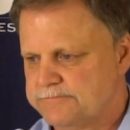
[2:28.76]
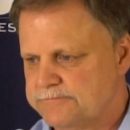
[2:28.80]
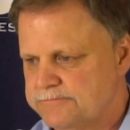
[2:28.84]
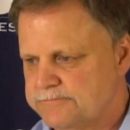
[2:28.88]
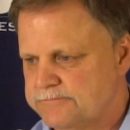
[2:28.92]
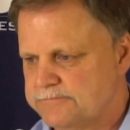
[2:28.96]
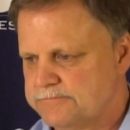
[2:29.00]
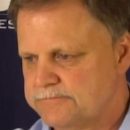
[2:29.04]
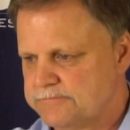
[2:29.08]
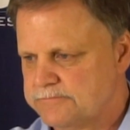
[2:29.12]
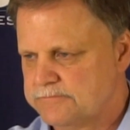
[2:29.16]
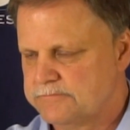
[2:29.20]

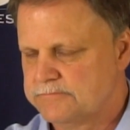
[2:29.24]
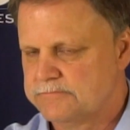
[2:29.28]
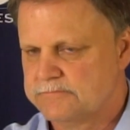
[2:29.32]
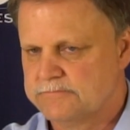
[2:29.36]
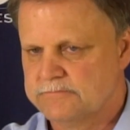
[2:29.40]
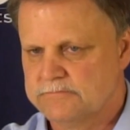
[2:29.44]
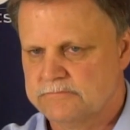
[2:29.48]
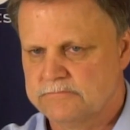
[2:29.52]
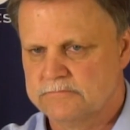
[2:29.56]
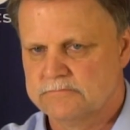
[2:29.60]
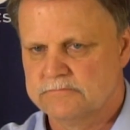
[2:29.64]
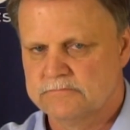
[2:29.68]

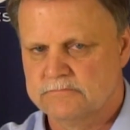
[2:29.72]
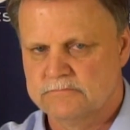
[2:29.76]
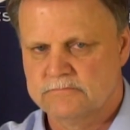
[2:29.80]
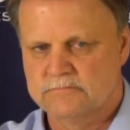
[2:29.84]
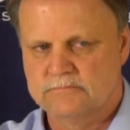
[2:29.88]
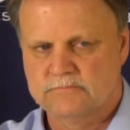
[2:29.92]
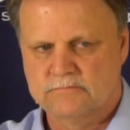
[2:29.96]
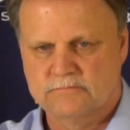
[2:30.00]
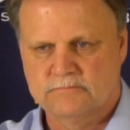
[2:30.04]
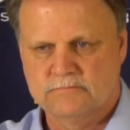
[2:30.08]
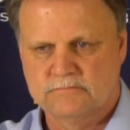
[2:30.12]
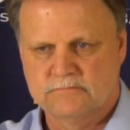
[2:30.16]

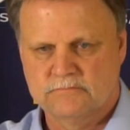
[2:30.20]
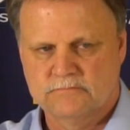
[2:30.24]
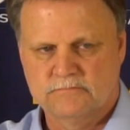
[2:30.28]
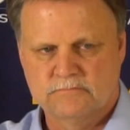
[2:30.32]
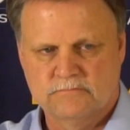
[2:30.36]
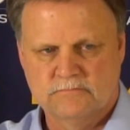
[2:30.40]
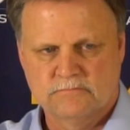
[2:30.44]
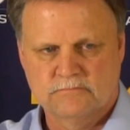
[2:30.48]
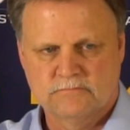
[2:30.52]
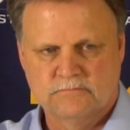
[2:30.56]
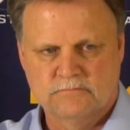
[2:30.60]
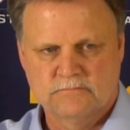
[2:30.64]

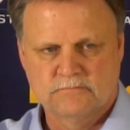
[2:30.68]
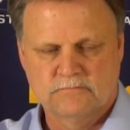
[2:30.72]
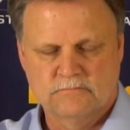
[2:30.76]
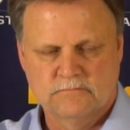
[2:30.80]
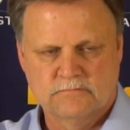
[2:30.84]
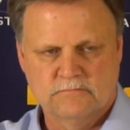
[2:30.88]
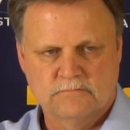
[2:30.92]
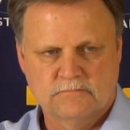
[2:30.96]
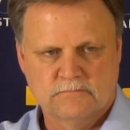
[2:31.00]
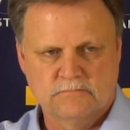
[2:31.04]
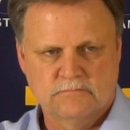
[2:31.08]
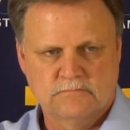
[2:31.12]

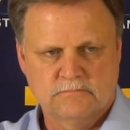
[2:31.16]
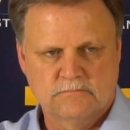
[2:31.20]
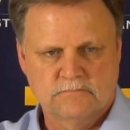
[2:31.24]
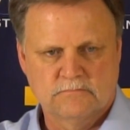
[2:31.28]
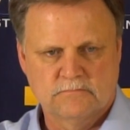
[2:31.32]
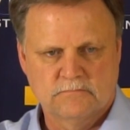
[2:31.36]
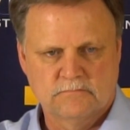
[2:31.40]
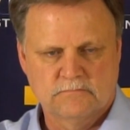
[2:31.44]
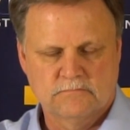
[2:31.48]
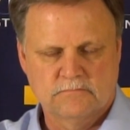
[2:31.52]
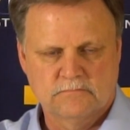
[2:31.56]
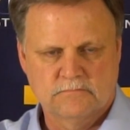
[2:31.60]

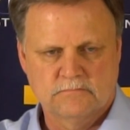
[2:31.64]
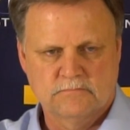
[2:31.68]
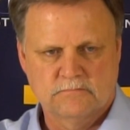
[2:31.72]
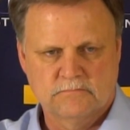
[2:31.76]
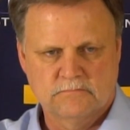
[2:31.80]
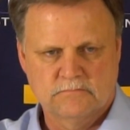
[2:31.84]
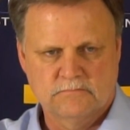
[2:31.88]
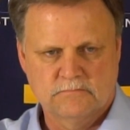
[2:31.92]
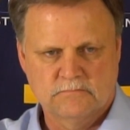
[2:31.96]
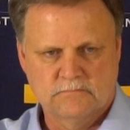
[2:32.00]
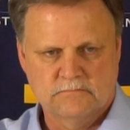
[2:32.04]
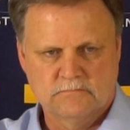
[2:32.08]

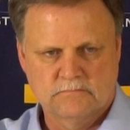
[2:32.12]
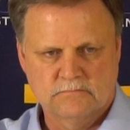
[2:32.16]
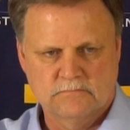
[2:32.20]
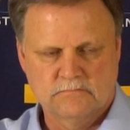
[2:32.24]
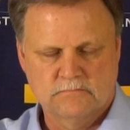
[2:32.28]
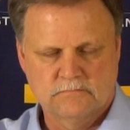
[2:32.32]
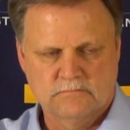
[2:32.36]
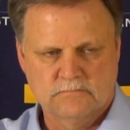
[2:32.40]
(silence)